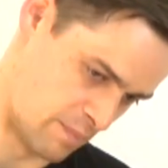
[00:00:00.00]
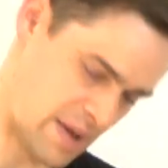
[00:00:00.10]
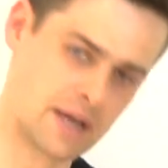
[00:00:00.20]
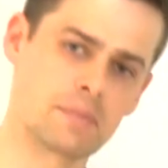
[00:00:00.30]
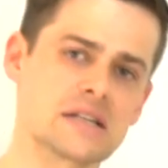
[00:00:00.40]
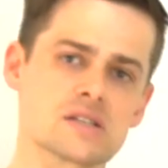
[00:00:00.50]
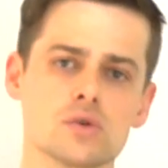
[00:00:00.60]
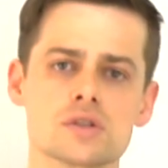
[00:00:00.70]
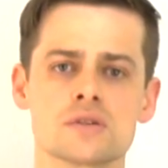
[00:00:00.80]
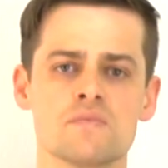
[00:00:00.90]
back
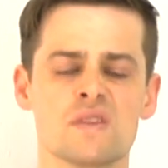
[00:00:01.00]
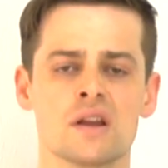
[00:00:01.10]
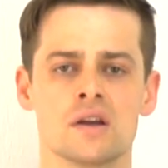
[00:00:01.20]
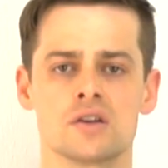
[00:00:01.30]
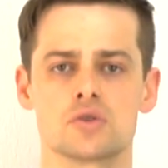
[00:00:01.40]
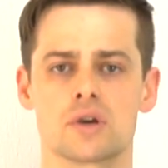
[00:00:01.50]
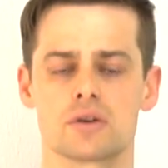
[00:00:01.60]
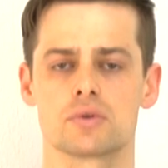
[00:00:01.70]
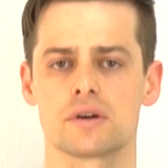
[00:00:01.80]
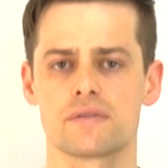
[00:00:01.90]
muscles to
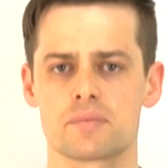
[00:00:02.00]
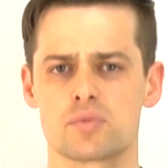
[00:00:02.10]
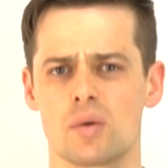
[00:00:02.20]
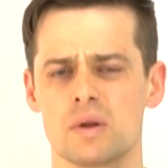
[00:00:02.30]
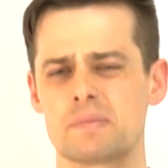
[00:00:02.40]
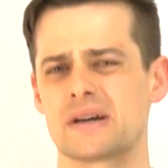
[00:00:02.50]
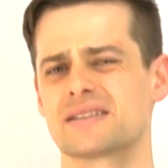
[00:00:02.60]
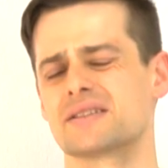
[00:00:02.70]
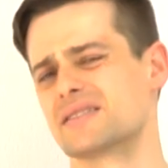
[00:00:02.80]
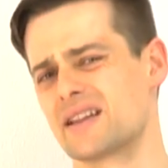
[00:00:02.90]
get rid of that problem,
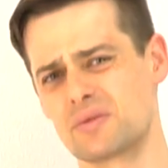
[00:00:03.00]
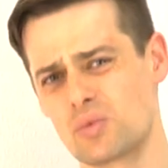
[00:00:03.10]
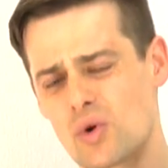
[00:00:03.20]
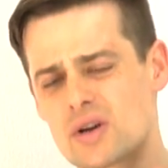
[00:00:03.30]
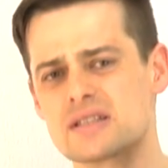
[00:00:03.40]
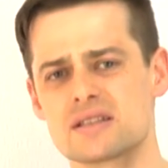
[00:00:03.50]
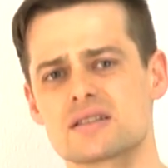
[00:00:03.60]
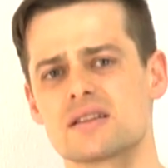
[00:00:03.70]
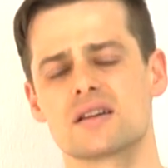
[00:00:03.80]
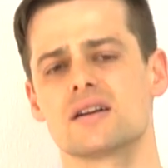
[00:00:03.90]
but that wasn't
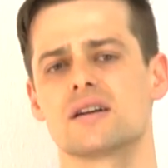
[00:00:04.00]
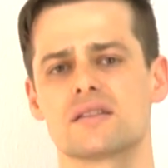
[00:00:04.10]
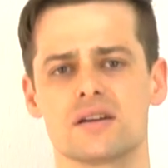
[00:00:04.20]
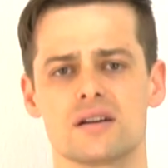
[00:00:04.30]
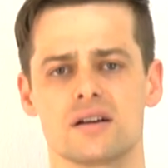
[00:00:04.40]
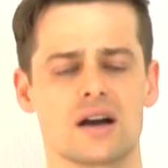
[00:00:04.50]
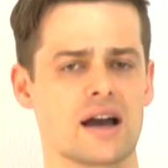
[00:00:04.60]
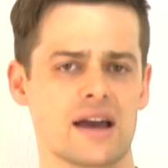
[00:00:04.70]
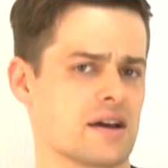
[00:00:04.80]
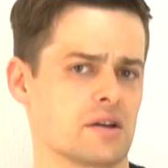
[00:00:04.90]

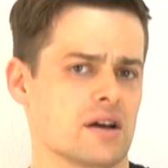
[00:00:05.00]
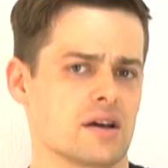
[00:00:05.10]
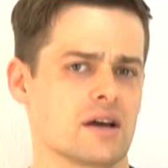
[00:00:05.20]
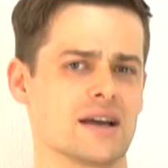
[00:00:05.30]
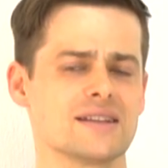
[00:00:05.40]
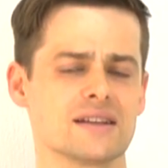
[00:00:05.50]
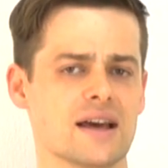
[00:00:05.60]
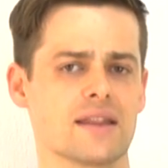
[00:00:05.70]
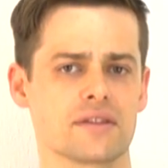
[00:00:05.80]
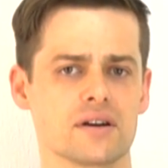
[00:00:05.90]
I didn't
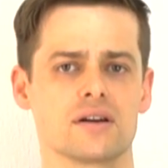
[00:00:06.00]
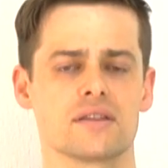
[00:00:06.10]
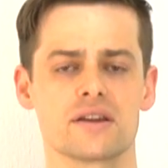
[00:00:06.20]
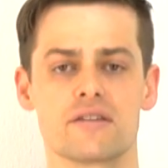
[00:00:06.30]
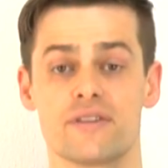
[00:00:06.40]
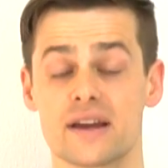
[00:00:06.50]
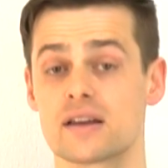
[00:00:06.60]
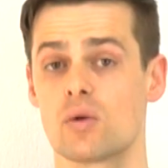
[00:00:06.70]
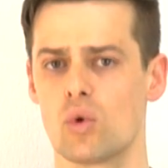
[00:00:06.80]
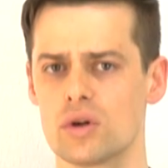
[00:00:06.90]
have the effect
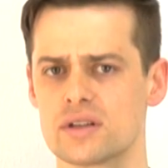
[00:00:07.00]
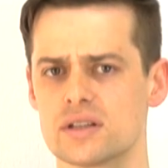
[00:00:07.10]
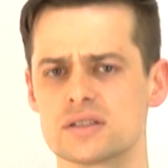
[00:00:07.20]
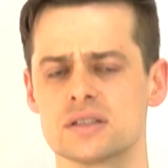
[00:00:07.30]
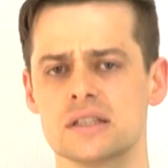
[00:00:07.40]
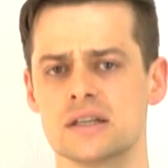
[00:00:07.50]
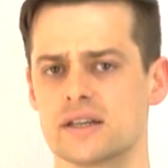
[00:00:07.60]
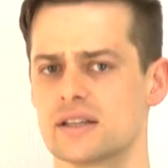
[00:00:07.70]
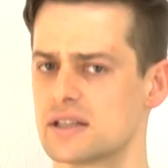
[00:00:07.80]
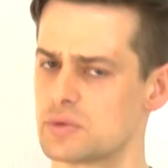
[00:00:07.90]
I wanted.
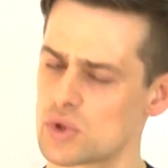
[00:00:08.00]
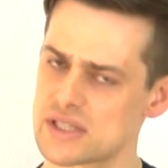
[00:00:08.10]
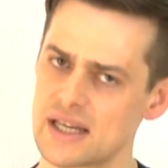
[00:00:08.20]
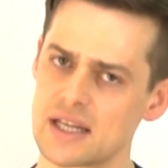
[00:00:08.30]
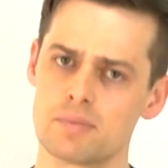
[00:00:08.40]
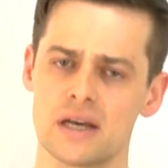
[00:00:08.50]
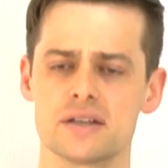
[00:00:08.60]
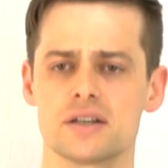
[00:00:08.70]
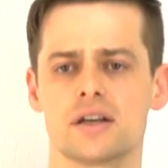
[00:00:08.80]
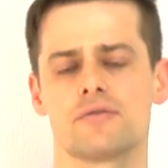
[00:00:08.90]
It was getting
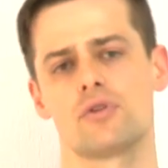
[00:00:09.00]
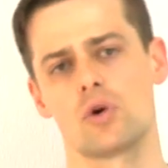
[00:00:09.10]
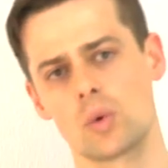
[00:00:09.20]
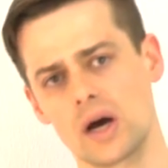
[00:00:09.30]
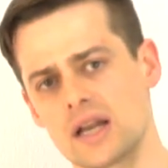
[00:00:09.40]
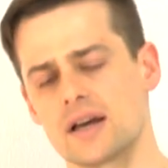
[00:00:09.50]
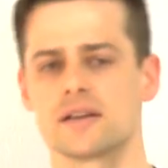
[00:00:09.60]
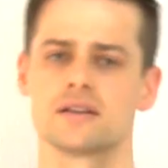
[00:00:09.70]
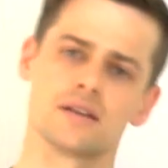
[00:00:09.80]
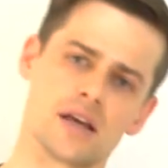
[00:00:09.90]
better, and for a while
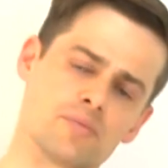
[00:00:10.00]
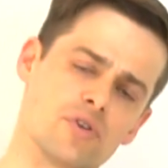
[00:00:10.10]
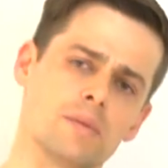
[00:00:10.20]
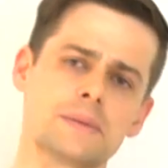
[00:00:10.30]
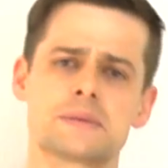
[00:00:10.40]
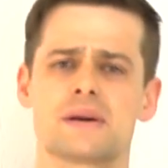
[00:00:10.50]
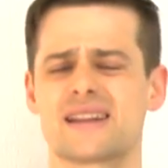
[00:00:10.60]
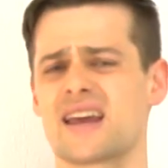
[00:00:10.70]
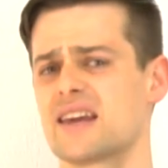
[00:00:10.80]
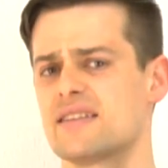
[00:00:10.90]
I didn't have problems, but
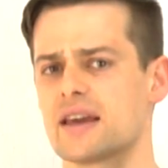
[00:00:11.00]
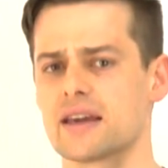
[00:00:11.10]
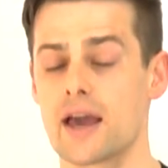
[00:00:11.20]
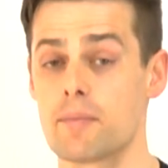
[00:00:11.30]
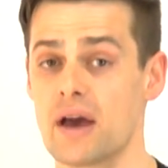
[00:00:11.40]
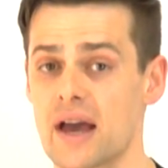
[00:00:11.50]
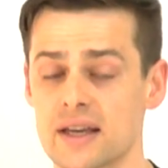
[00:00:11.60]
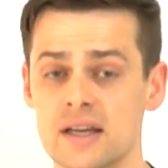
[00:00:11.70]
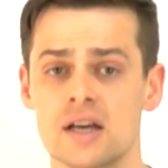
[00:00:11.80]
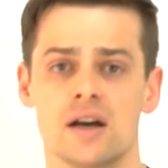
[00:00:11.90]
they came
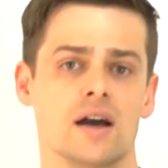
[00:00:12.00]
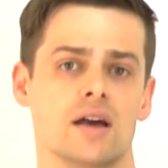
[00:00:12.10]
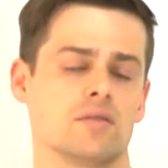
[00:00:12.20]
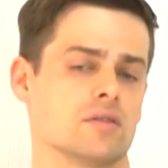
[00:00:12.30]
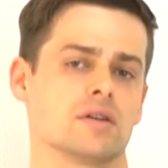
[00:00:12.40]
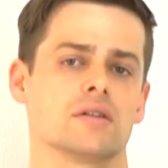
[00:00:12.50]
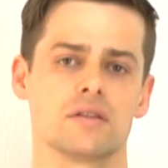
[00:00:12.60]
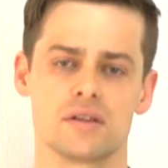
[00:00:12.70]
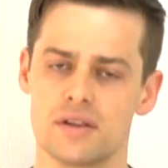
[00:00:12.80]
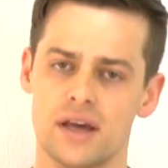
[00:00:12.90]
back. And
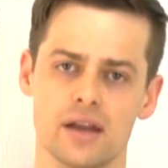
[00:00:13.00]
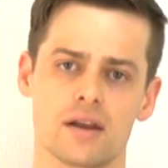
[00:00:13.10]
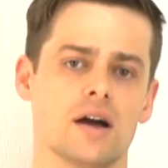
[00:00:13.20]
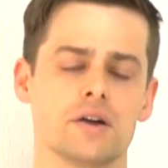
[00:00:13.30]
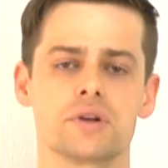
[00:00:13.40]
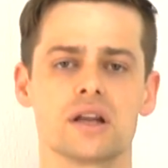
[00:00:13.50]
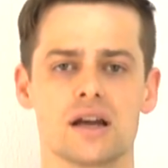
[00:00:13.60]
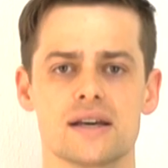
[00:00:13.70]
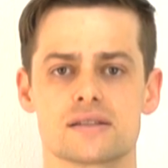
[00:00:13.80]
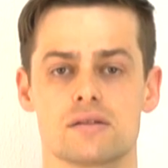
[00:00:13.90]
then I
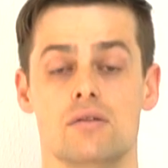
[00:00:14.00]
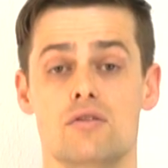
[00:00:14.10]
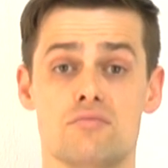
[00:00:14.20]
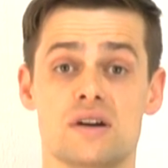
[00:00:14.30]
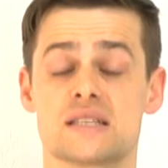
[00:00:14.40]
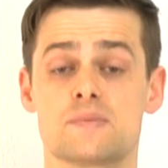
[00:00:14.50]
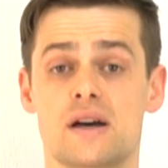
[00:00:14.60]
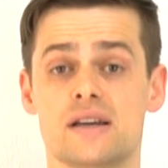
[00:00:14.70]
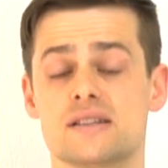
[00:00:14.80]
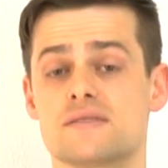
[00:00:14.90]
realized, oh, my
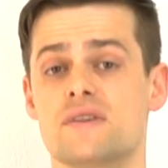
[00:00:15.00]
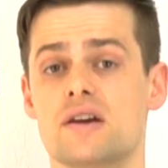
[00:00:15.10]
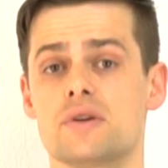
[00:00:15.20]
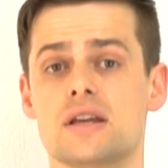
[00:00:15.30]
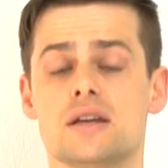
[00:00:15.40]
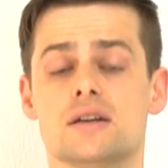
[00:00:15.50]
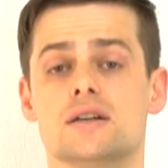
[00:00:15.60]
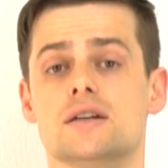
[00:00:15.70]
spine is very